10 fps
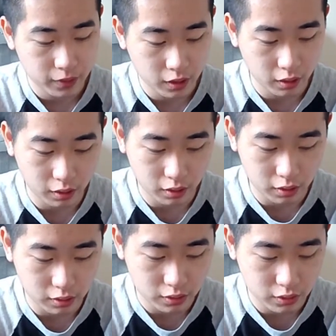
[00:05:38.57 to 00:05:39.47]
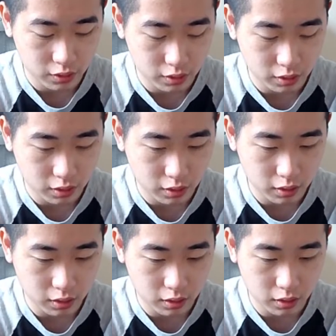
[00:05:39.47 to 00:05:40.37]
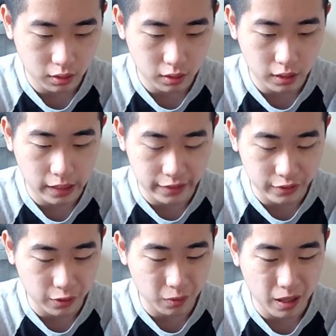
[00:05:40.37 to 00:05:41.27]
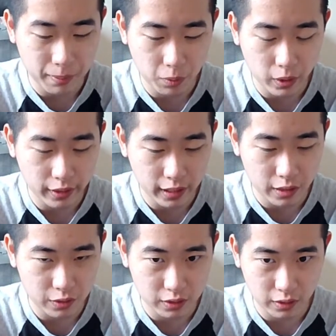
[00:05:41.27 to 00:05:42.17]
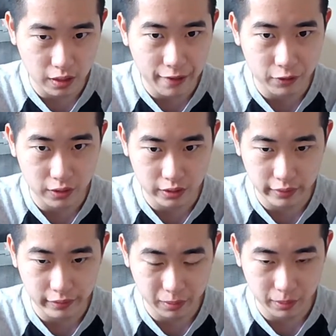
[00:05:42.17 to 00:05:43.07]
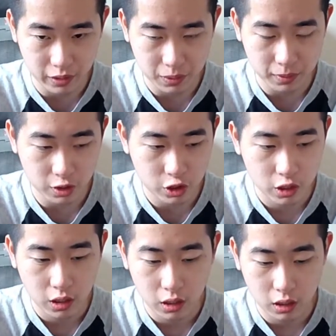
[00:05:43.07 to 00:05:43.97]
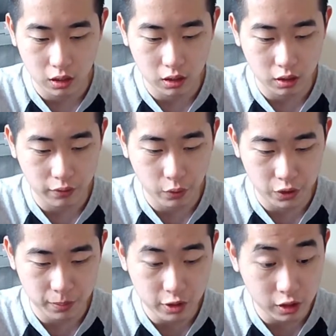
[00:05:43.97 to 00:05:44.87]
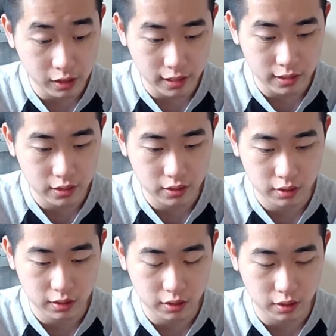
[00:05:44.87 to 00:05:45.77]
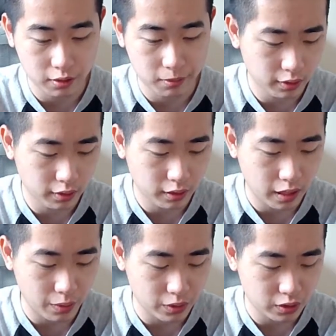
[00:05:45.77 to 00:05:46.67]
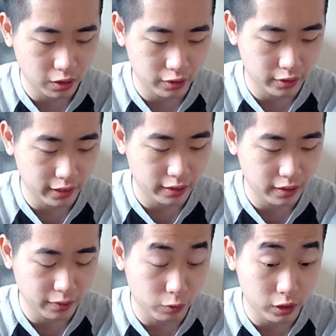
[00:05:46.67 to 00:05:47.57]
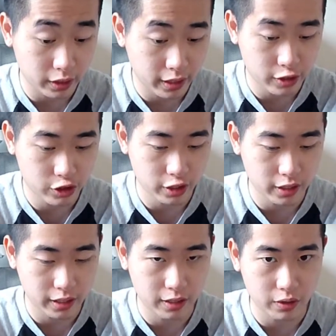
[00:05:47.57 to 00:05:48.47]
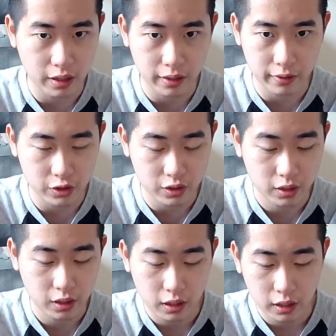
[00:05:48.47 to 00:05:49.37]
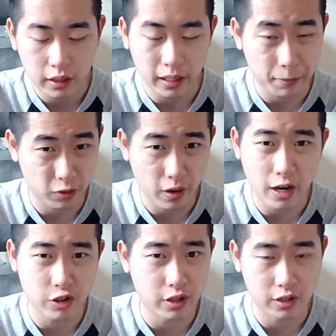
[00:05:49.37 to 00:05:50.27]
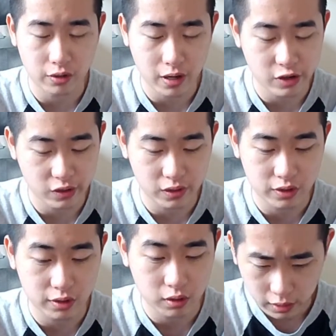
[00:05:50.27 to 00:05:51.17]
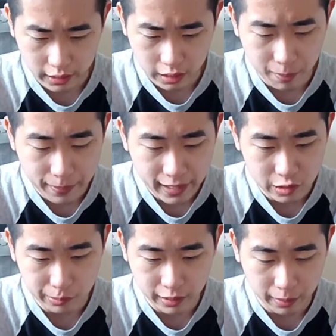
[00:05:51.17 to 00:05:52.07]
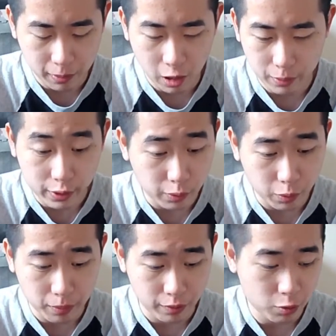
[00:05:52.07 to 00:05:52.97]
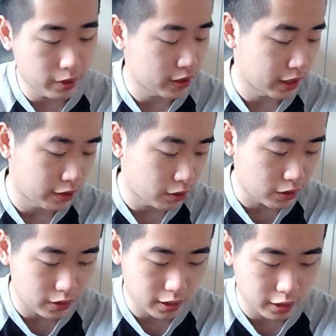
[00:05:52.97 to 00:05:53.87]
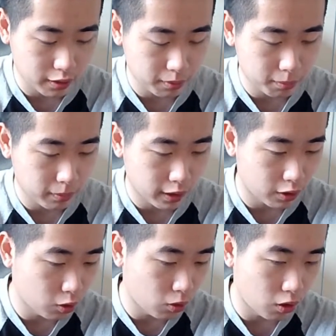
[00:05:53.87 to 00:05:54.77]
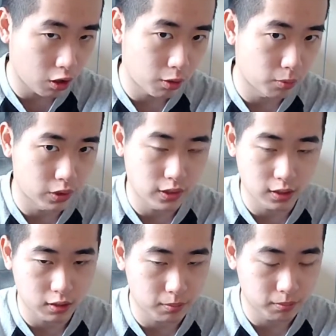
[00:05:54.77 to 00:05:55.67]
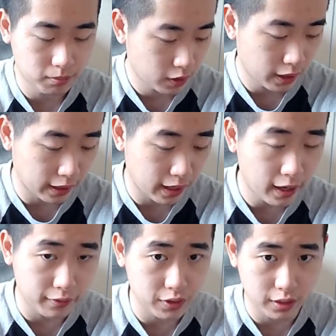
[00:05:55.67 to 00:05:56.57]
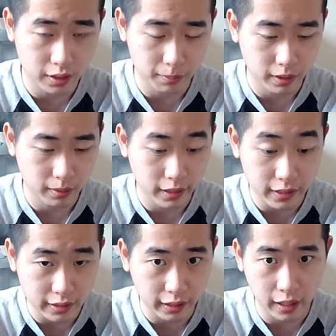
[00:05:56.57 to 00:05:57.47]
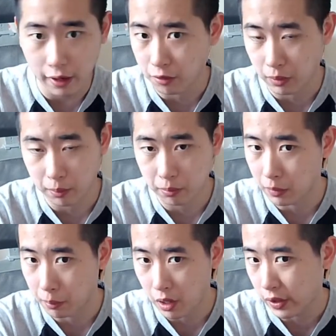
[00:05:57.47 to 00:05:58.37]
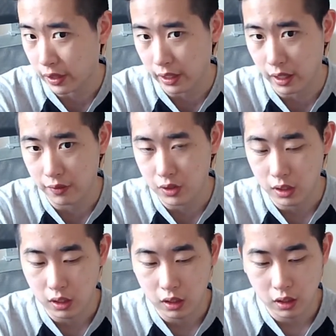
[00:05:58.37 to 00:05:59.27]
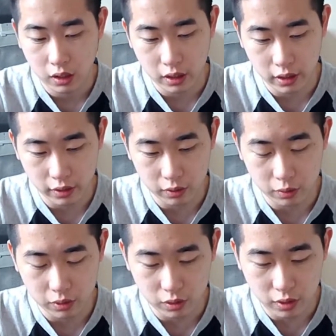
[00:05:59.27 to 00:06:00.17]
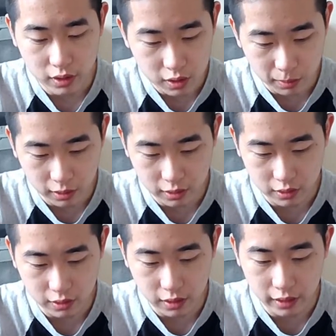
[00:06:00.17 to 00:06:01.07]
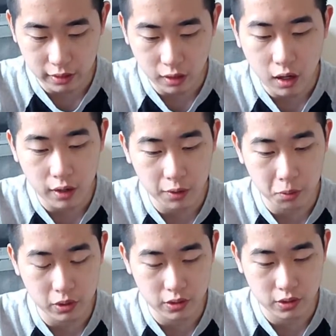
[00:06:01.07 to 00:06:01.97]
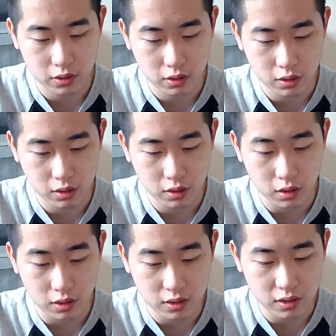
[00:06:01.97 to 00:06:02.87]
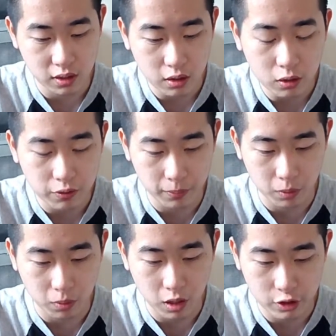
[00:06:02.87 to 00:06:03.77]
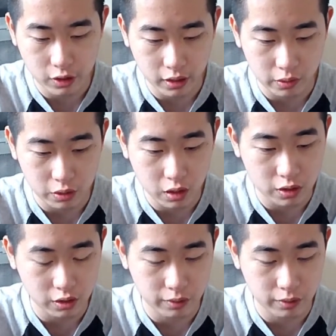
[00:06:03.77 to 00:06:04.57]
and I didn't know why. But one day I was, after I was giving a big speech for speech class, I was starting to get really itchy, and I just kept scratching and scratching until I got back to my apartment with my roommates, and I noticed that my whole arm was had hives, and my legs had hives, my body had hives. And it was crazy because I thought it was the steel from the watch that was causing the